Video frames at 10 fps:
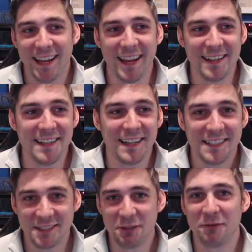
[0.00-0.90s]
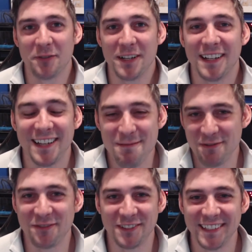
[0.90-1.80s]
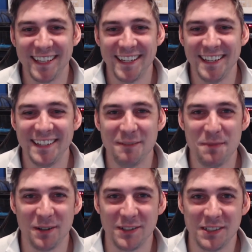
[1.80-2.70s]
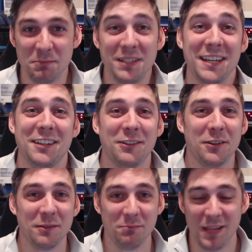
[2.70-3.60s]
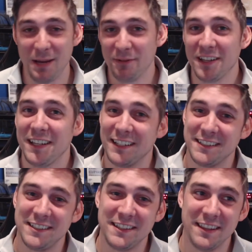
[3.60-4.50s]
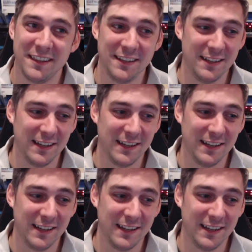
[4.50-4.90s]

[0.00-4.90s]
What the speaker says: and yet I still forgot a couple of really key components, in particular the cable that connects the